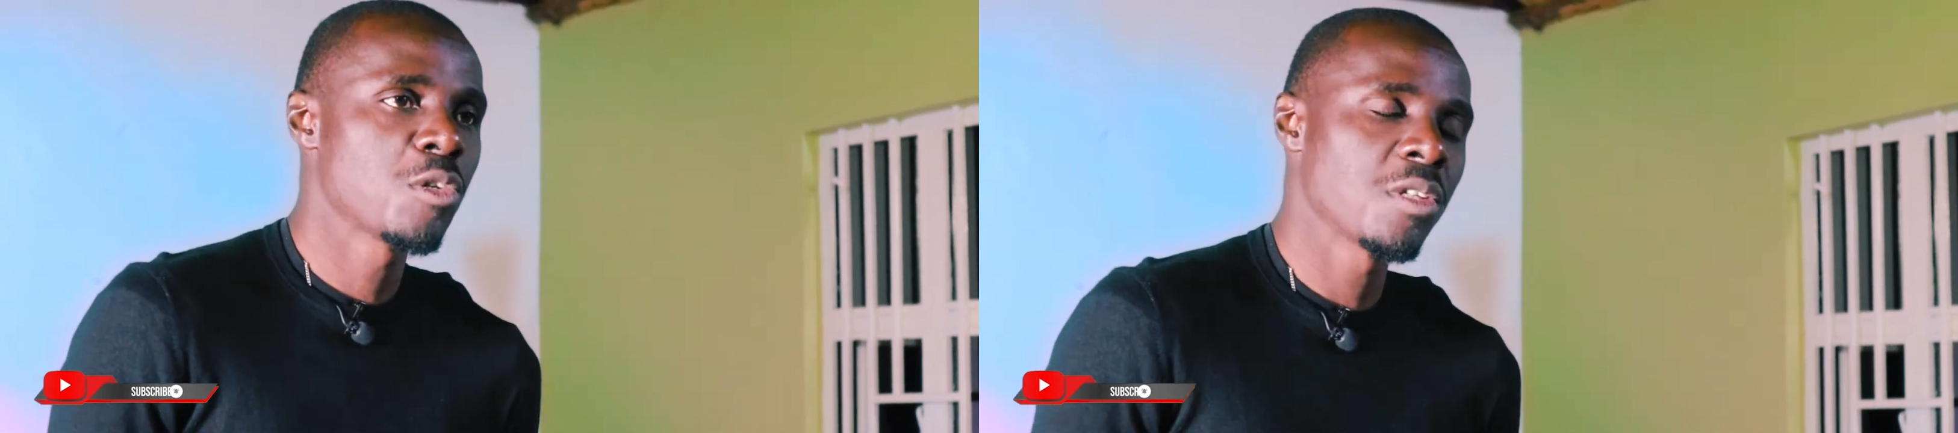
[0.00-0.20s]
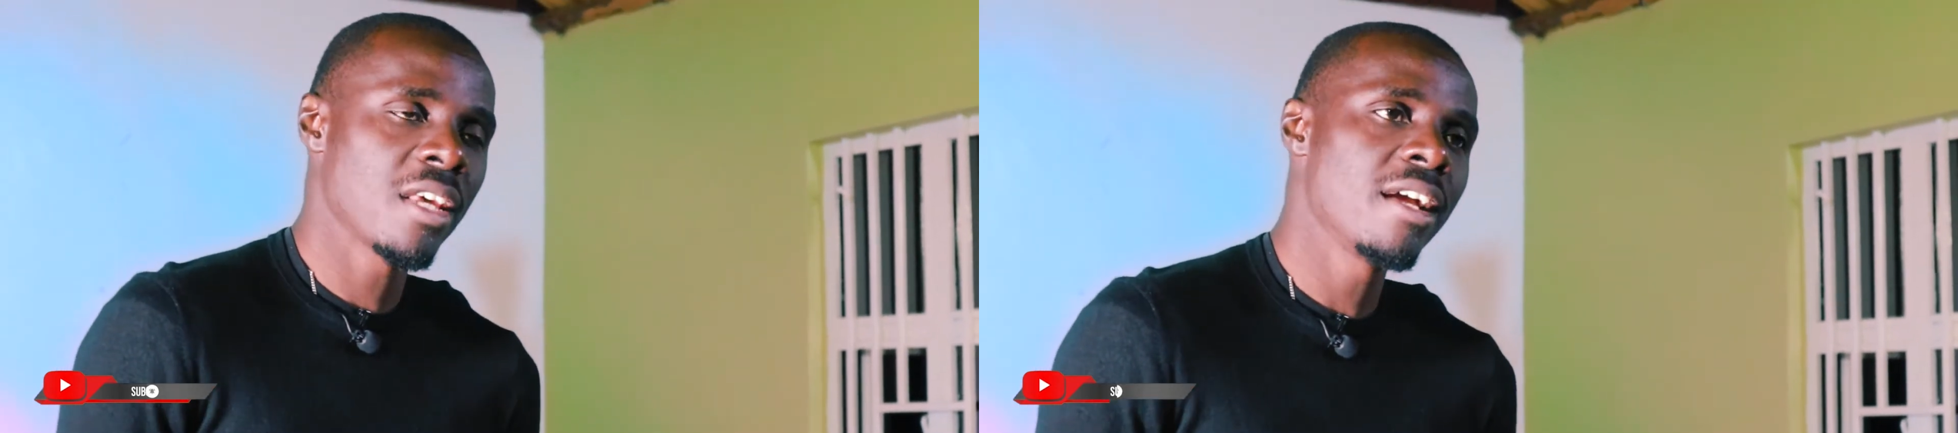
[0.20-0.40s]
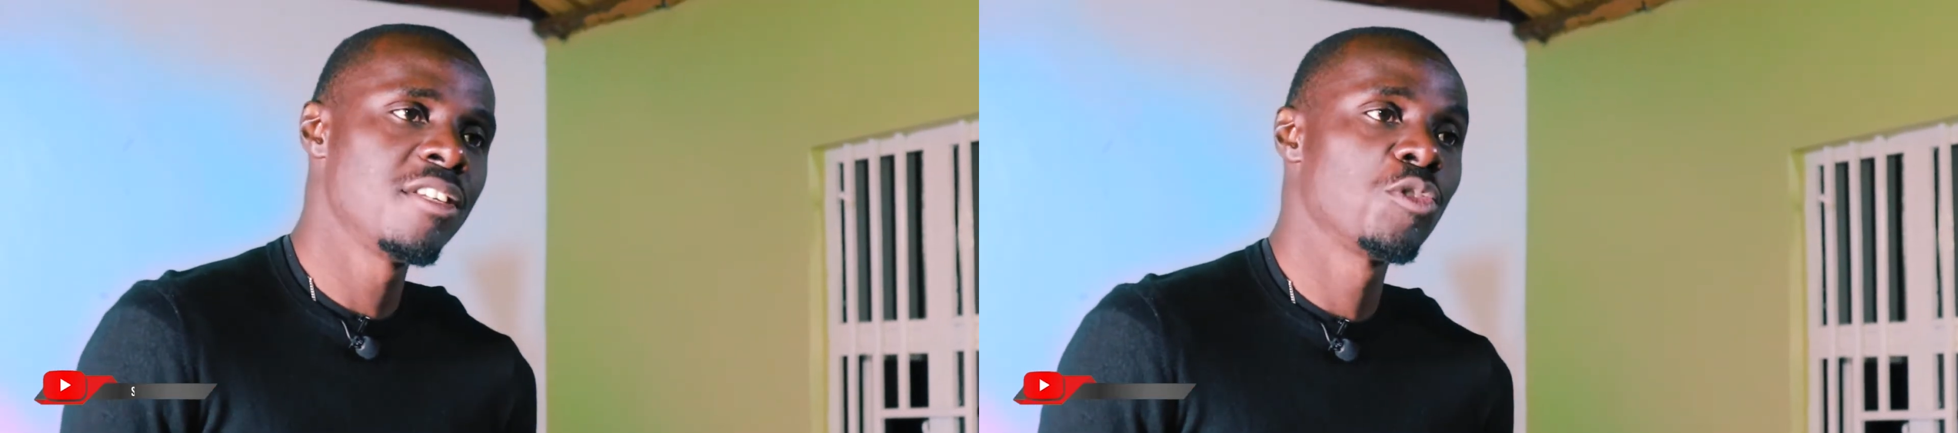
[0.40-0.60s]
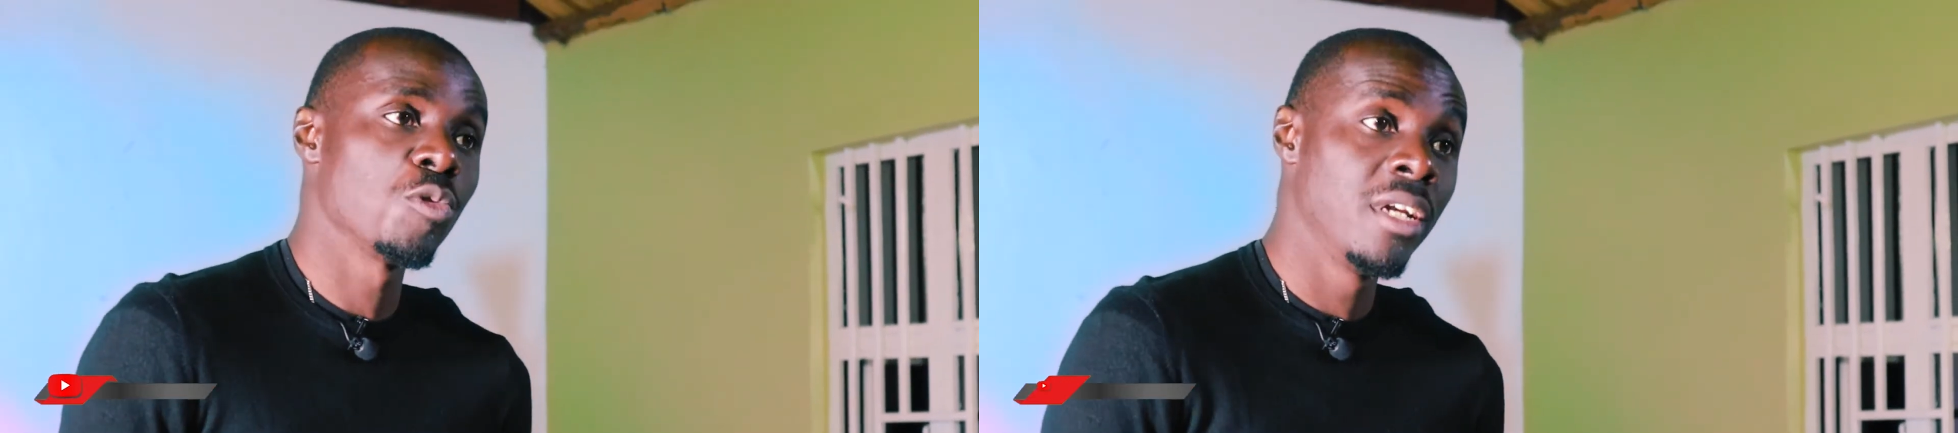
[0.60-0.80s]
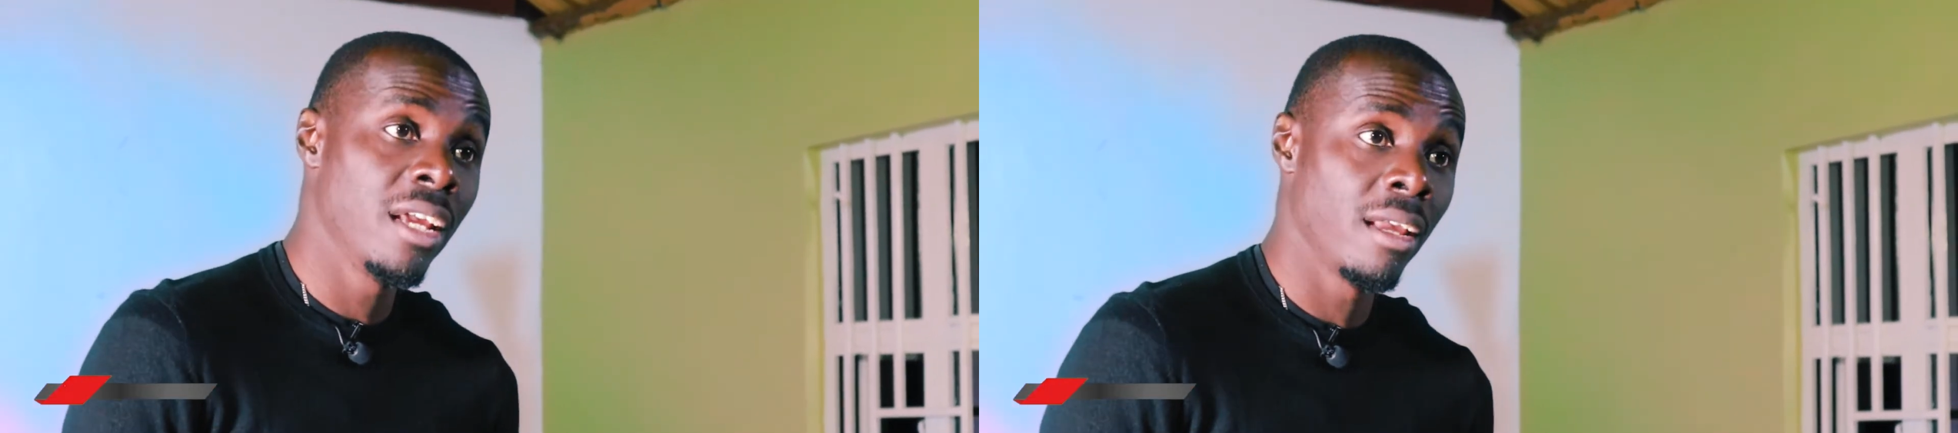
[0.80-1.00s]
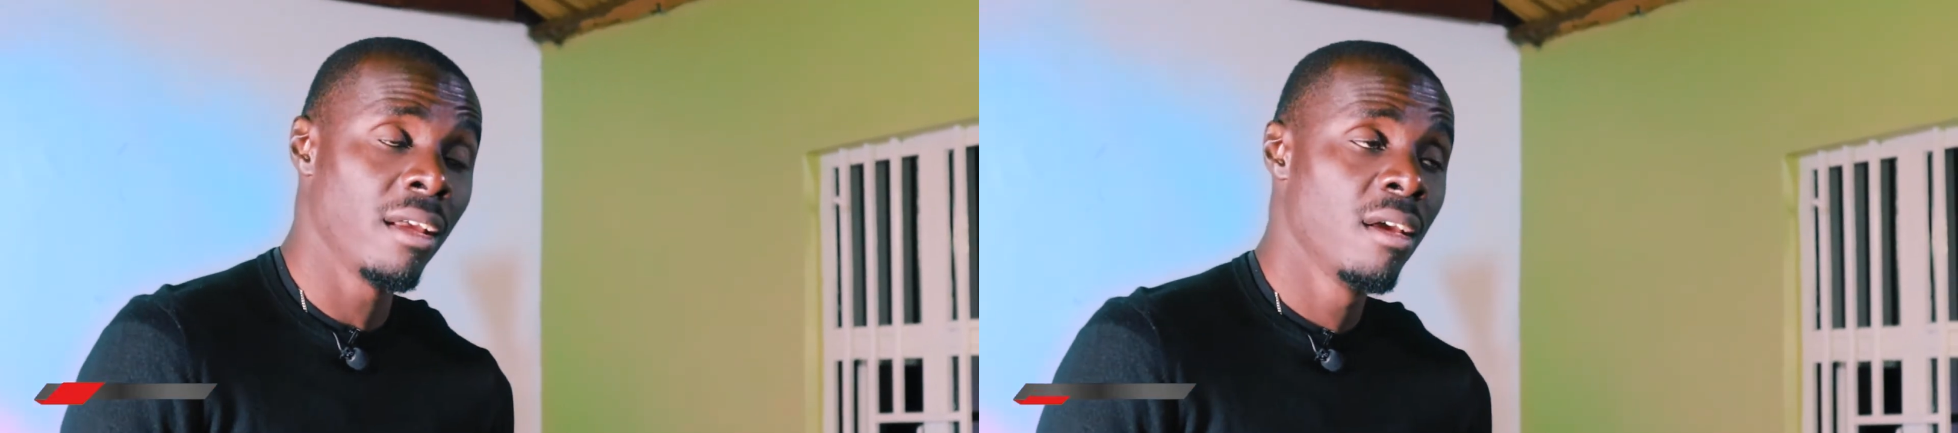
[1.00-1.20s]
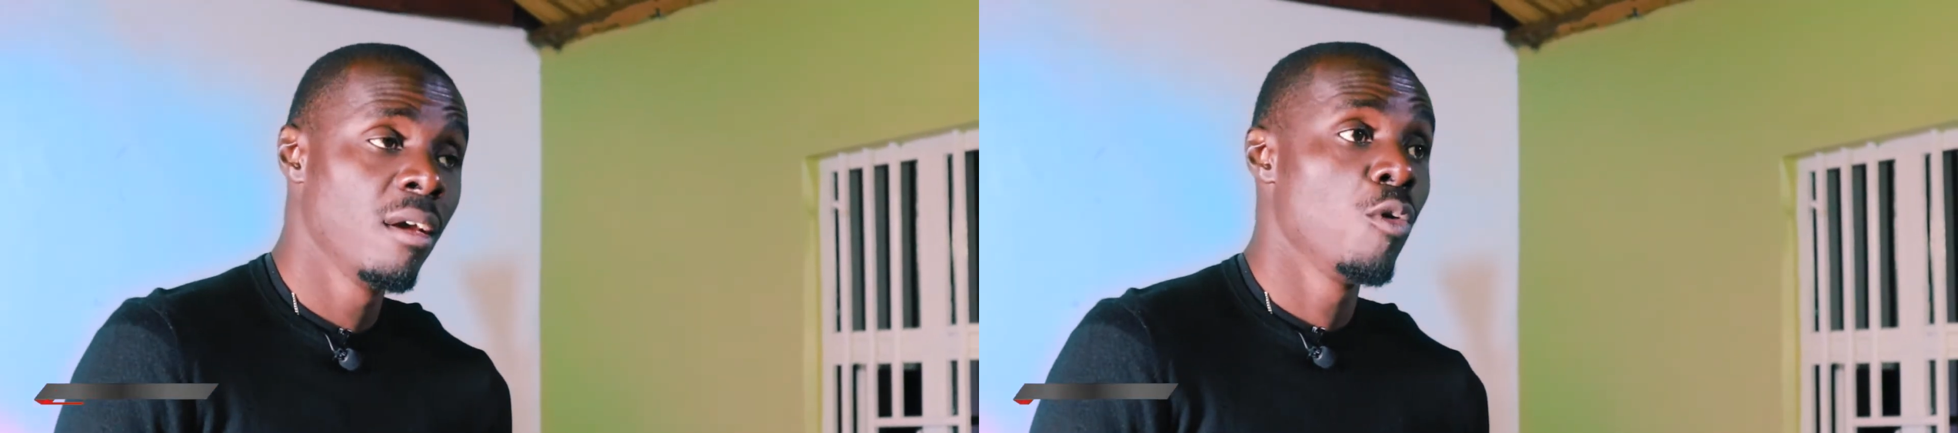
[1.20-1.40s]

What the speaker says: society today,